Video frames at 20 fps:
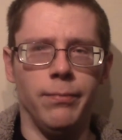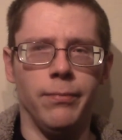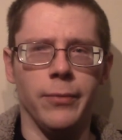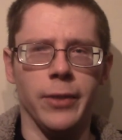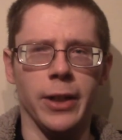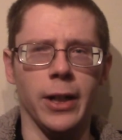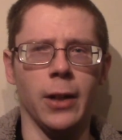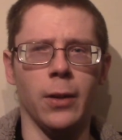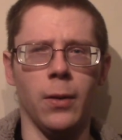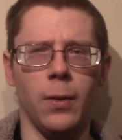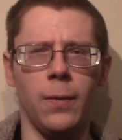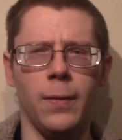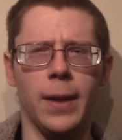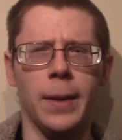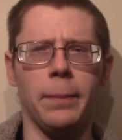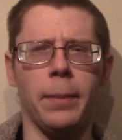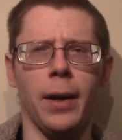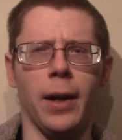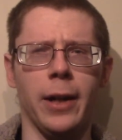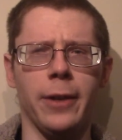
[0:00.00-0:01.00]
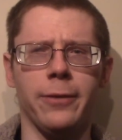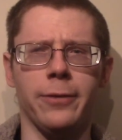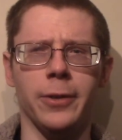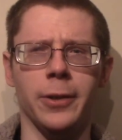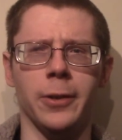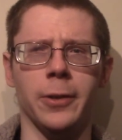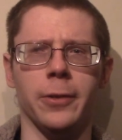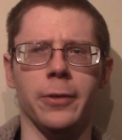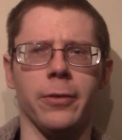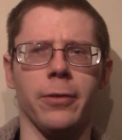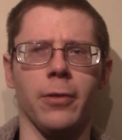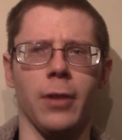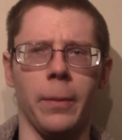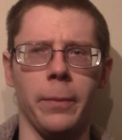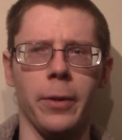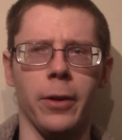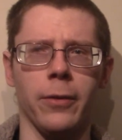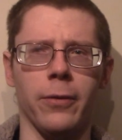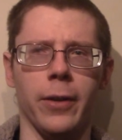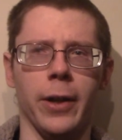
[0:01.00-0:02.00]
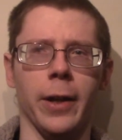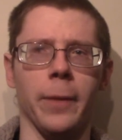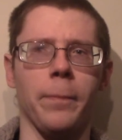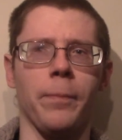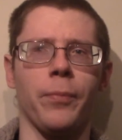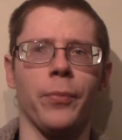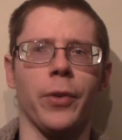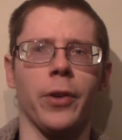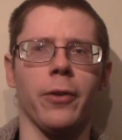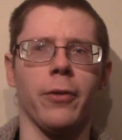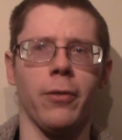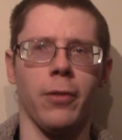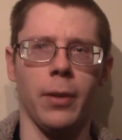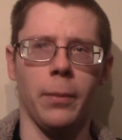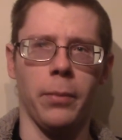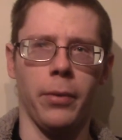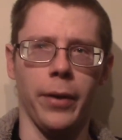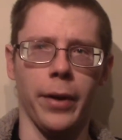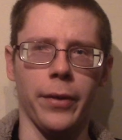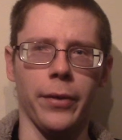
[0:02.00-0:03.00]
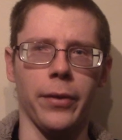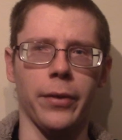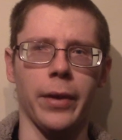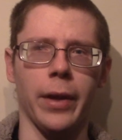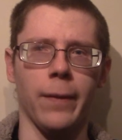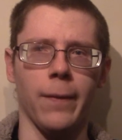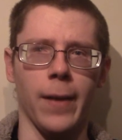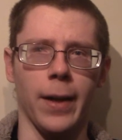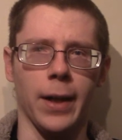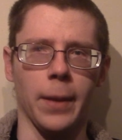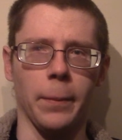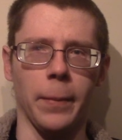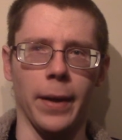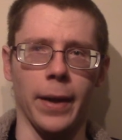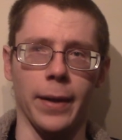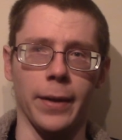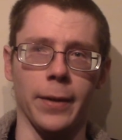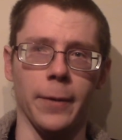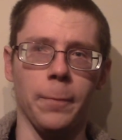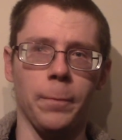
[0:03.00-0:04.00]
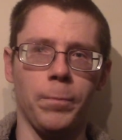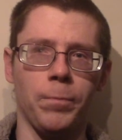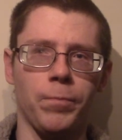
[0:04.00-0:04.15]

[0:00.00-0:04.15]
only buy food from your vet, from places they recommend.